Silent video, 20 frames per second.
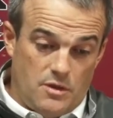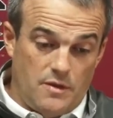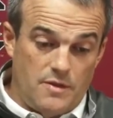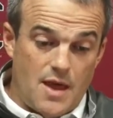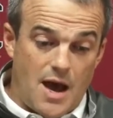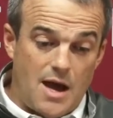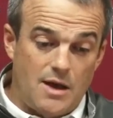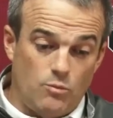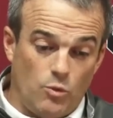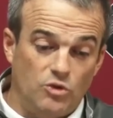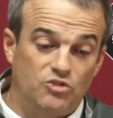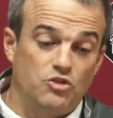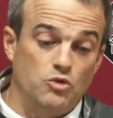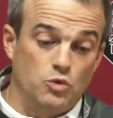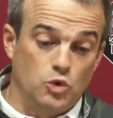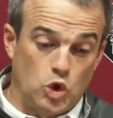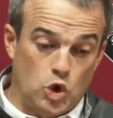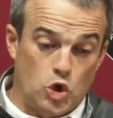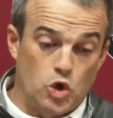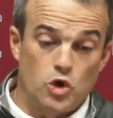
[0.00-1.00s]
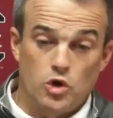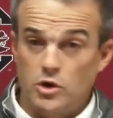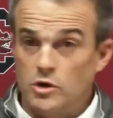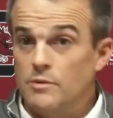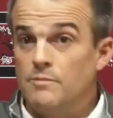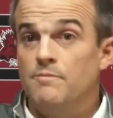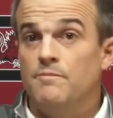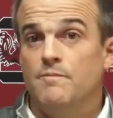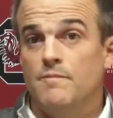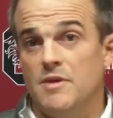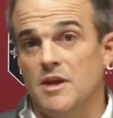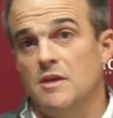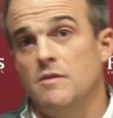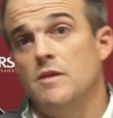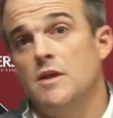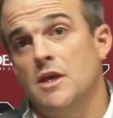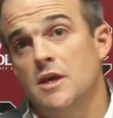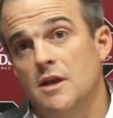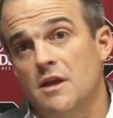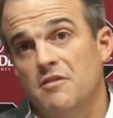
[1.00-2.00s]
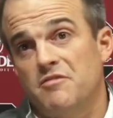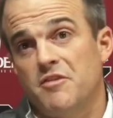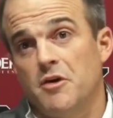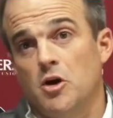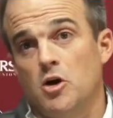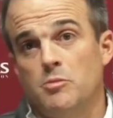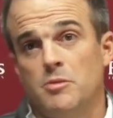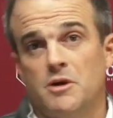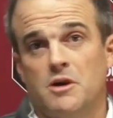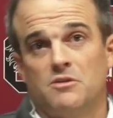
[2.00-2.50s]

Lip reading: What you learn in the NFL,